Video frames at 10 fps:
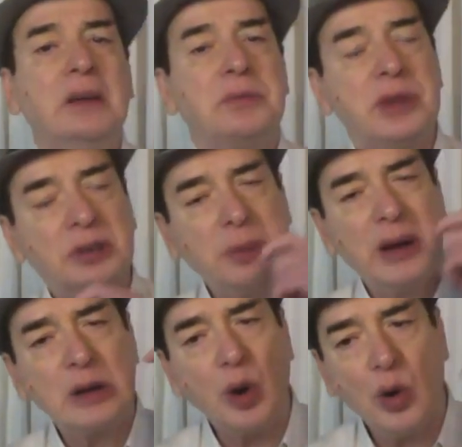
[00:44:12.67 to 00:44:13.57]

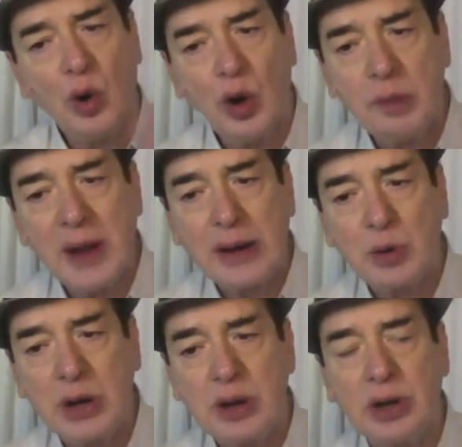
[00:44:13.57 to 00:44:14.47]
despite all my
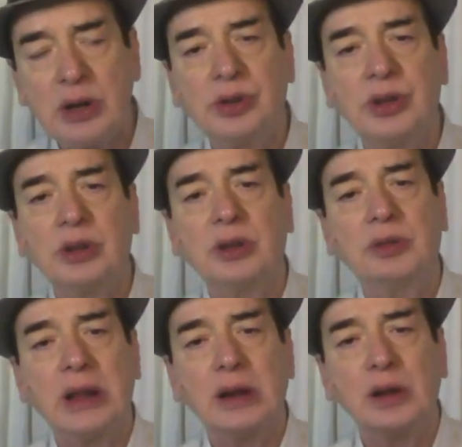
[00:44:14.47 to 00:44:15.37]
good intentions, if
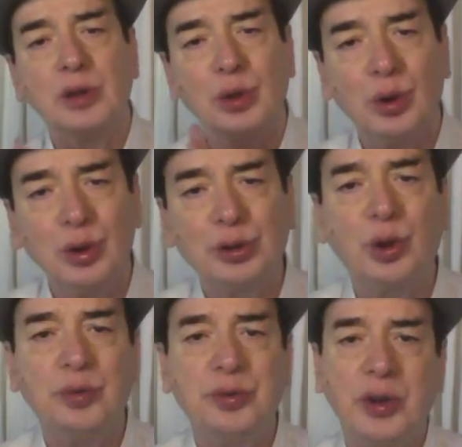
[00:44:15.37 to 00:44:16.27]
there is no
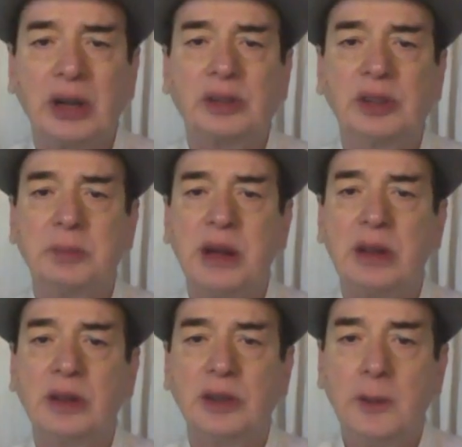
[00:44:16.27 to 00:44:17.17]
scope for
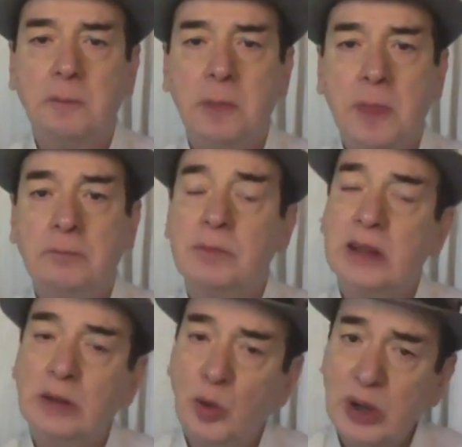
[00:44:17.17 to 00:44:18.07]
acceptance,
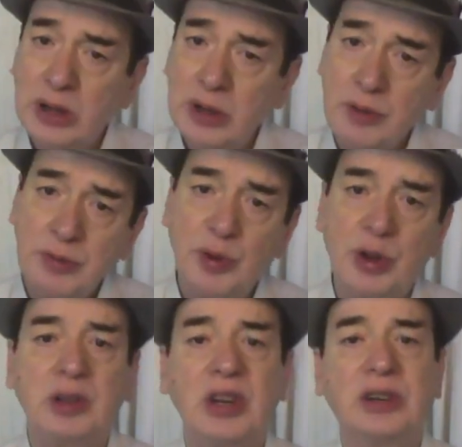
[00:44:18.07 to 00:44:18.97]
then go in even for
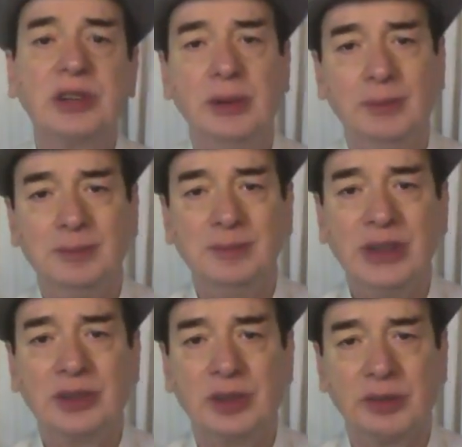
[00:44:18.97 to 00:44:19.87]
rejection
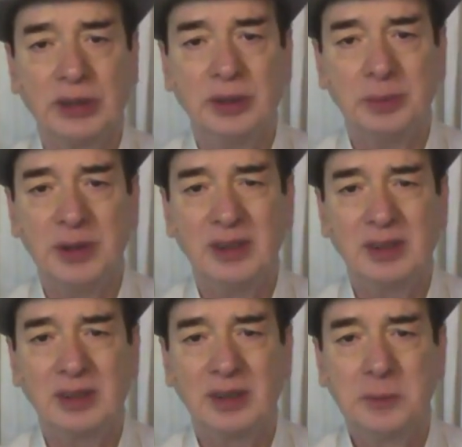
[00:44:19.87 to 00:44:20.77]
instead of
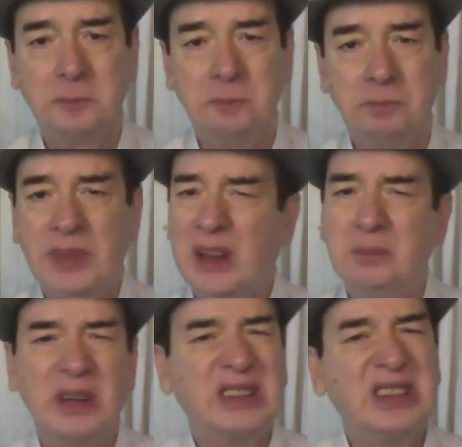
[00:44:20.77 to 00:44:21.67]
acceptance.
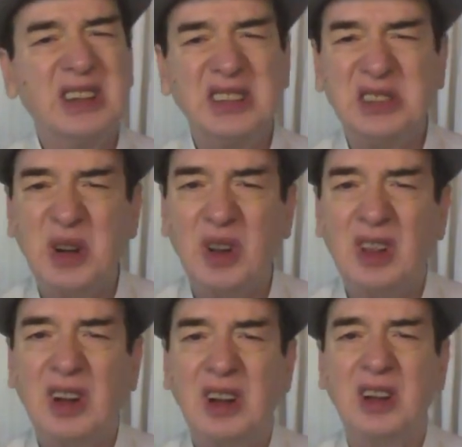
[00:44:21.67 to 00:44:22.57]
But just
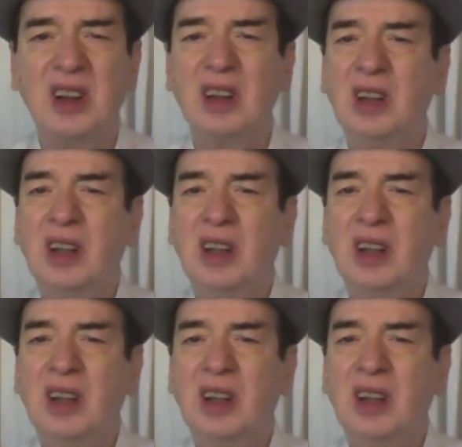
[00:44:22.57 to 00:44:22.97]
tolerating